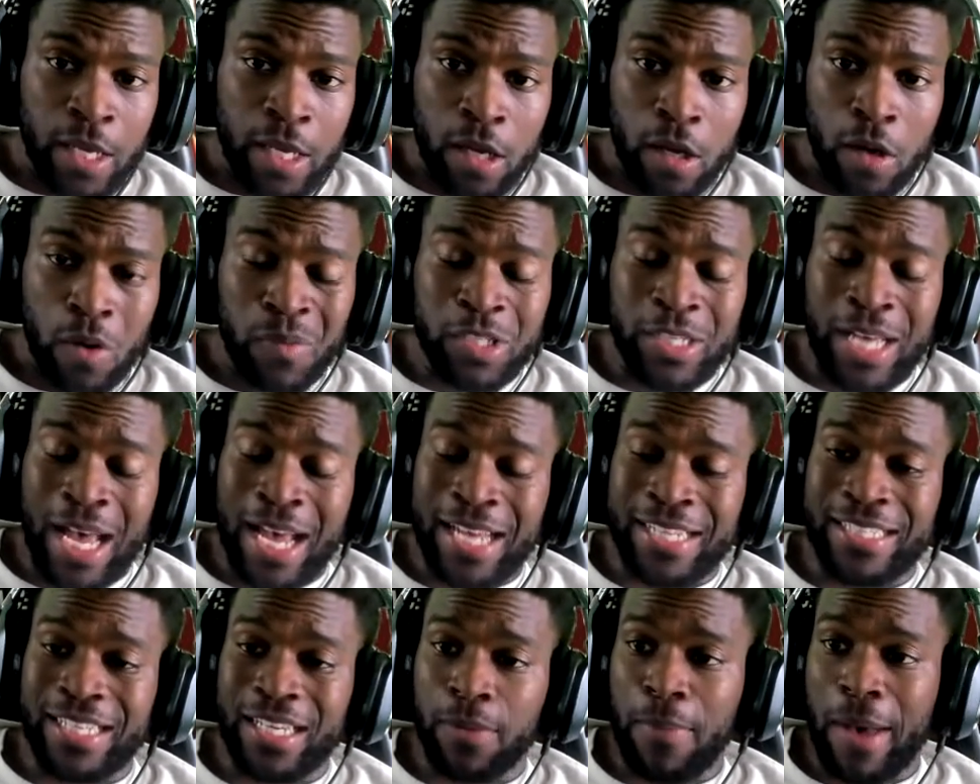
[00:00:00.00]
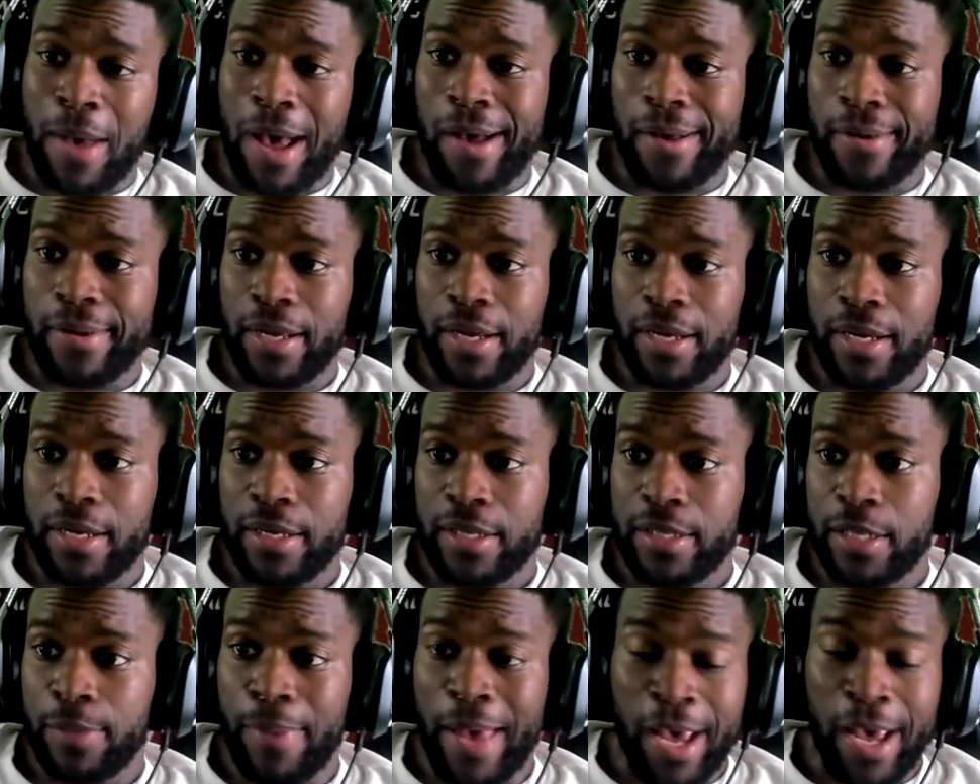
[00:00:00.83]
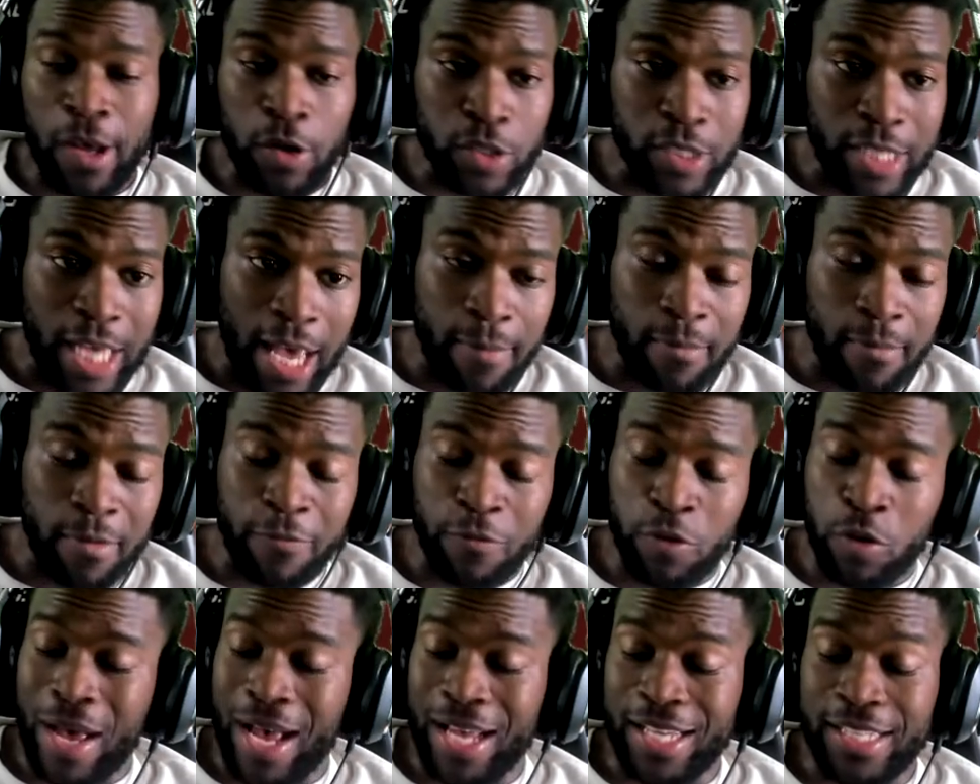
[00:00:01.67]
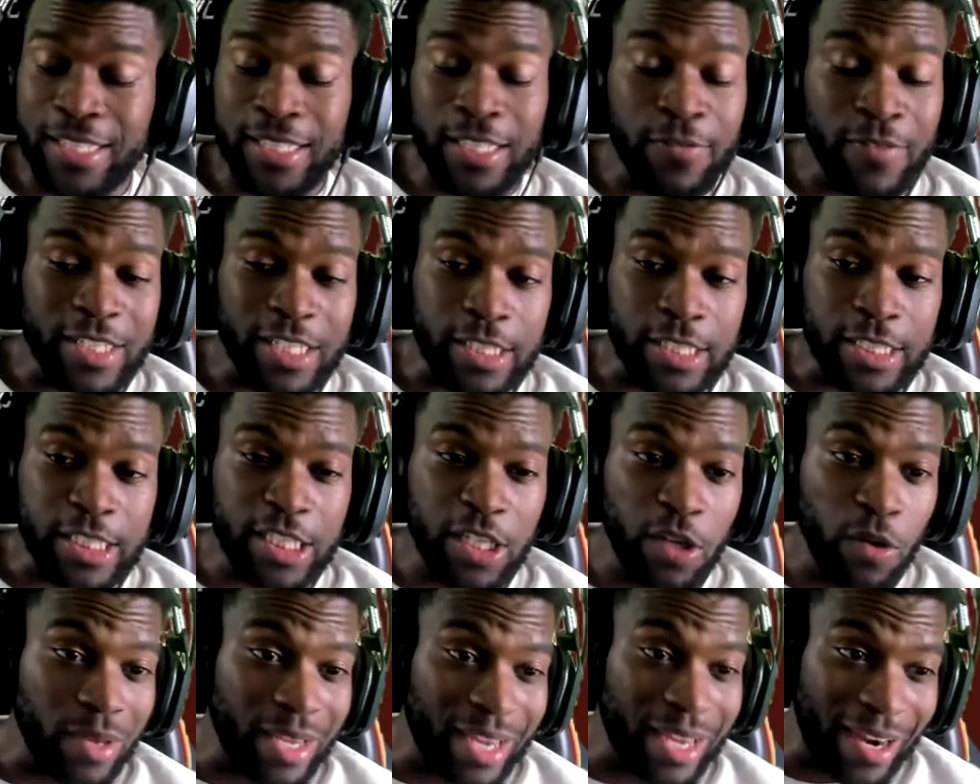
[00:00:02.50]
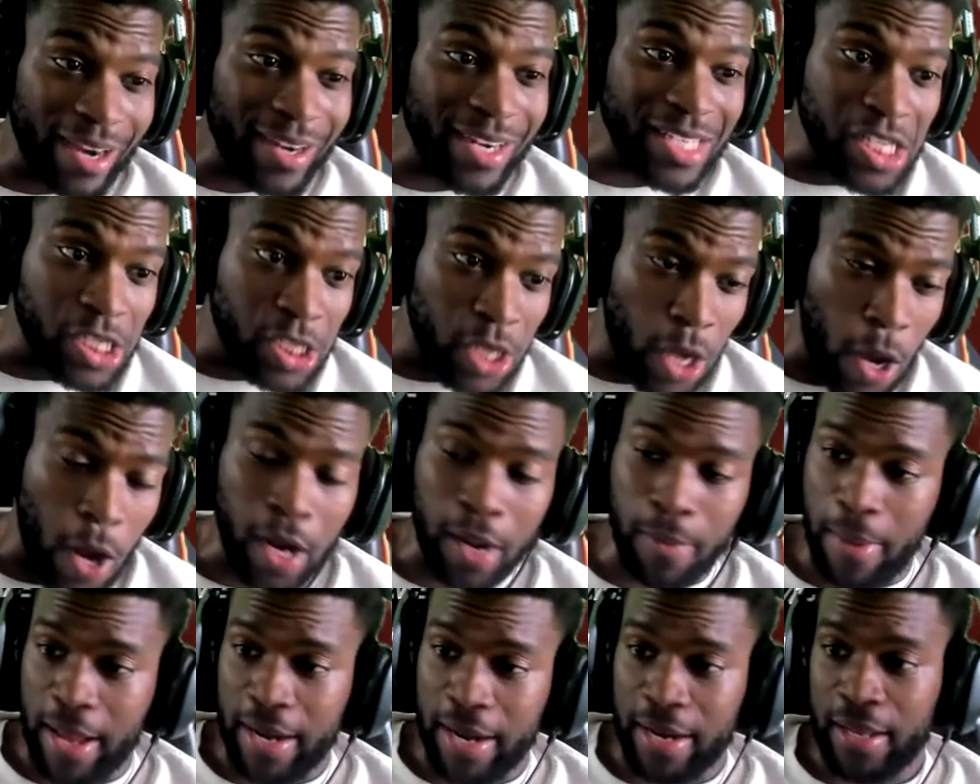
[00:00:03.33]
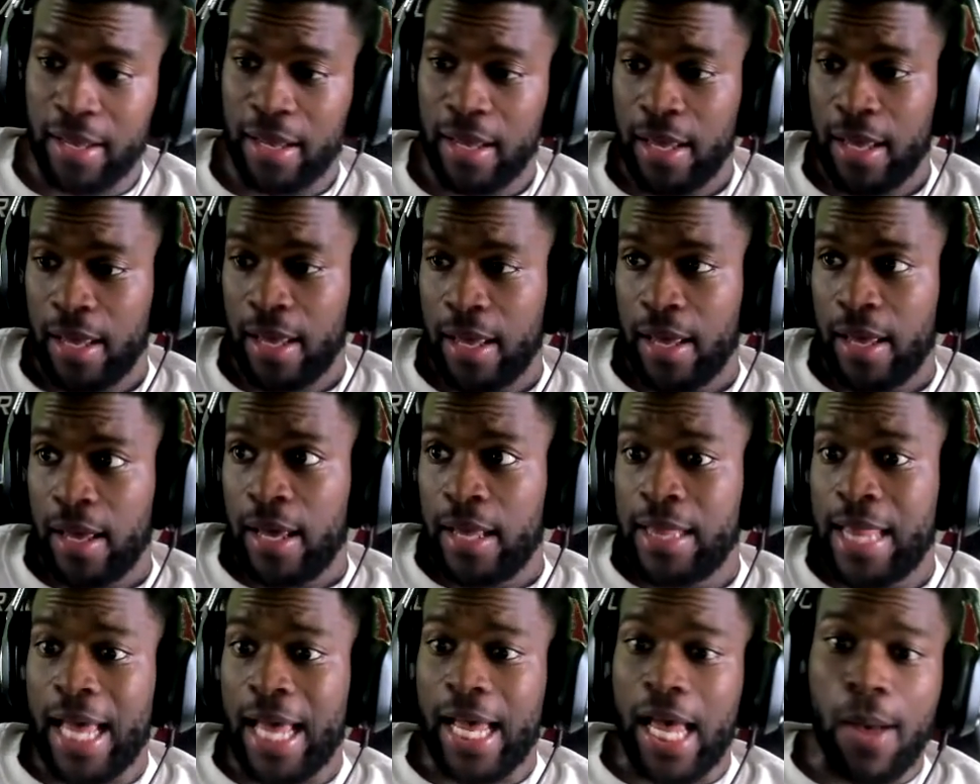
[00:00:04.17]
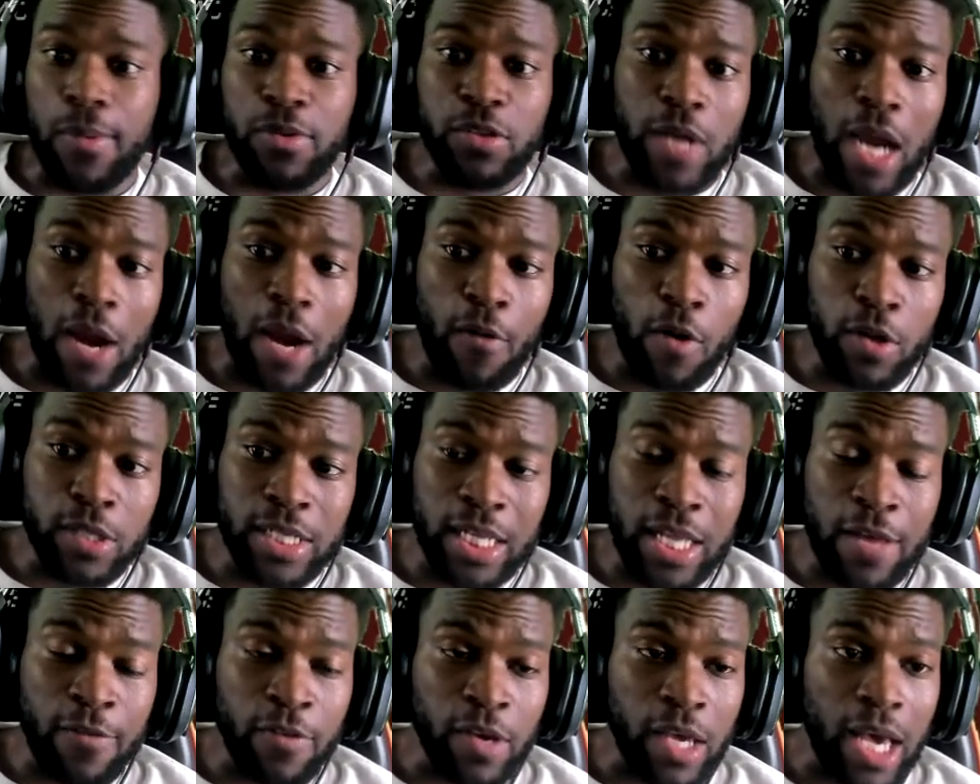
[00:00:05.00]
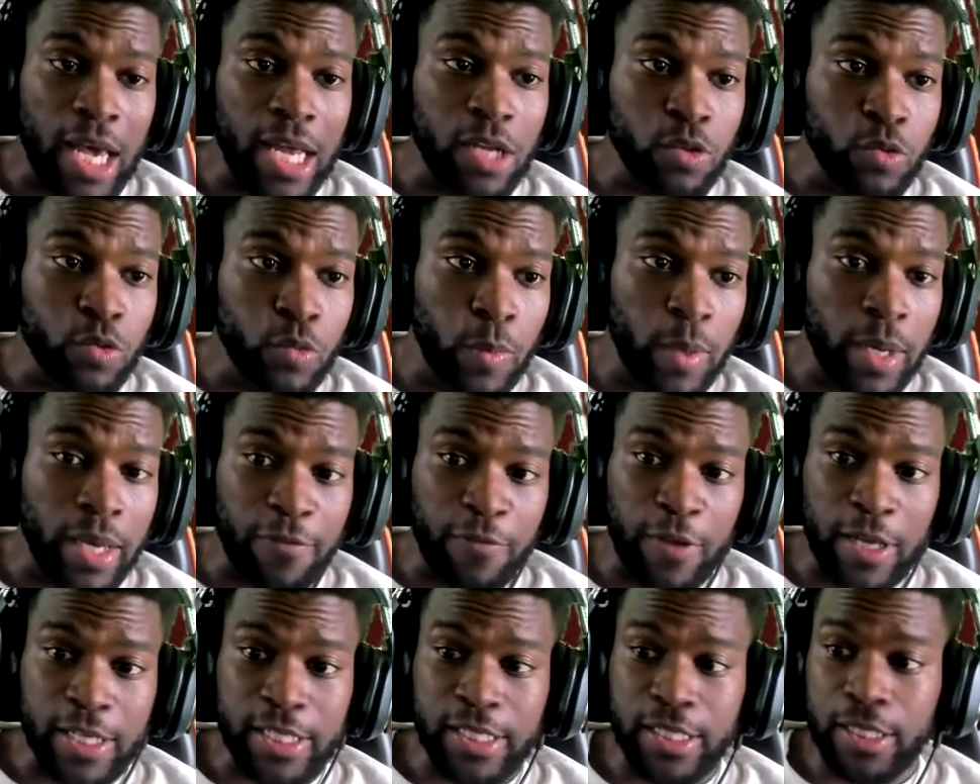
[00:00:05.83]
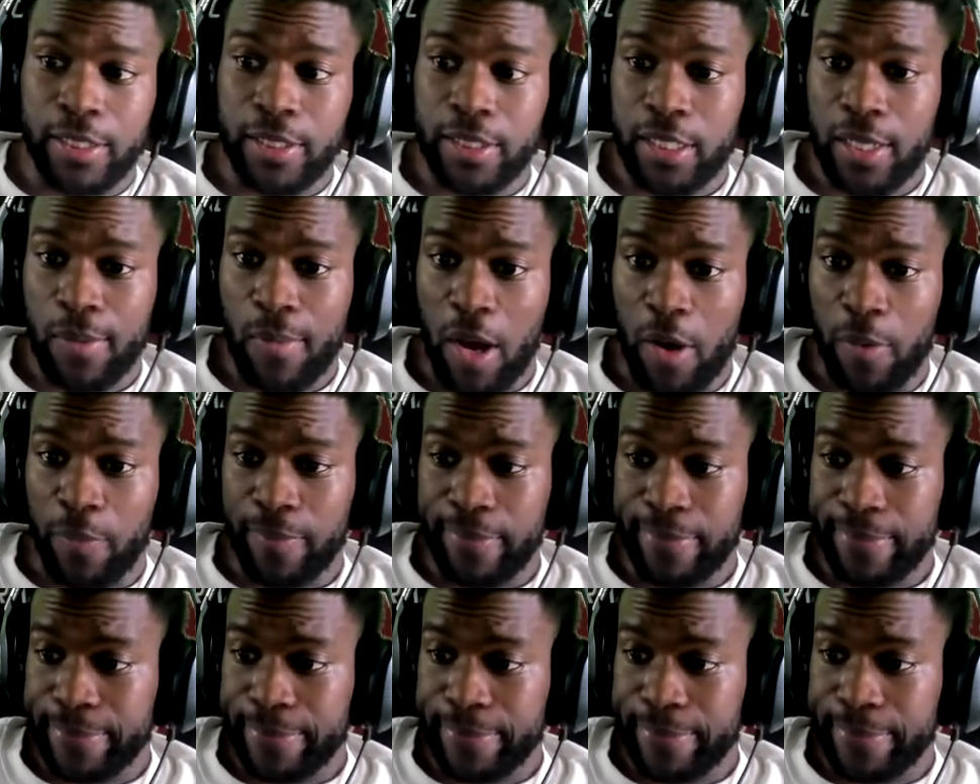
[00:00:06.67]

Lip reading: What you guys think about the Bengals game, if you guys even still care to talk about it. Like, comment, subscribe, Hotel 11K. This is Rebecca Flexing. I'm out.